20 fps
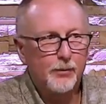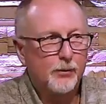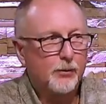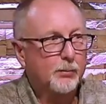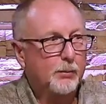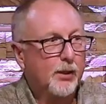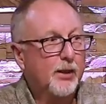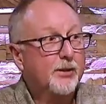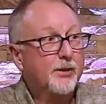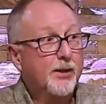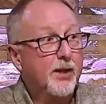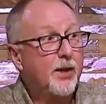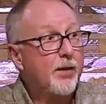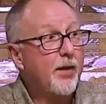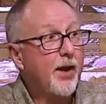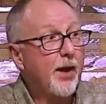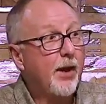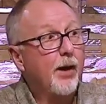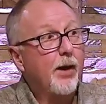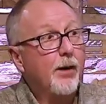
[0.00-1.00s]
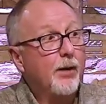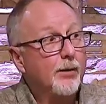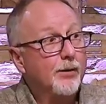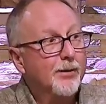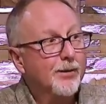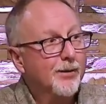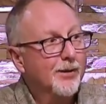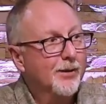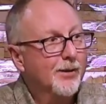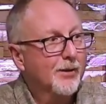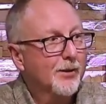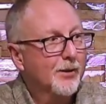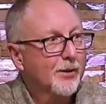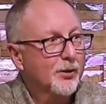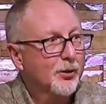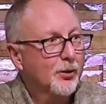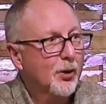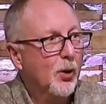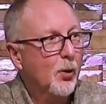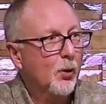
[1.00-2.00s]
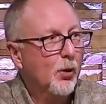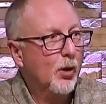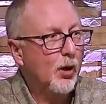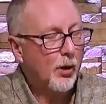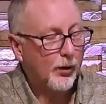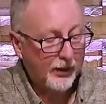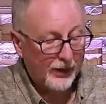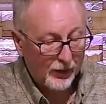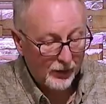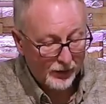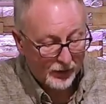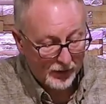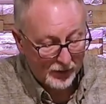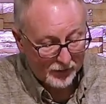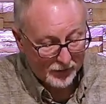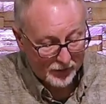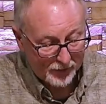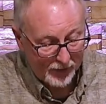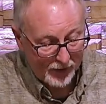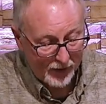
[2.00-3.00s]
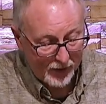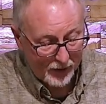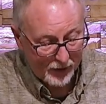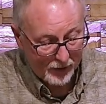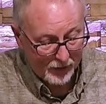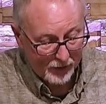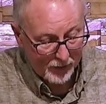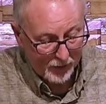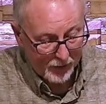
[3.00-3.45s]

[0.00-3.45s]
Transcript: But it's in there, so we're all guilty of sin.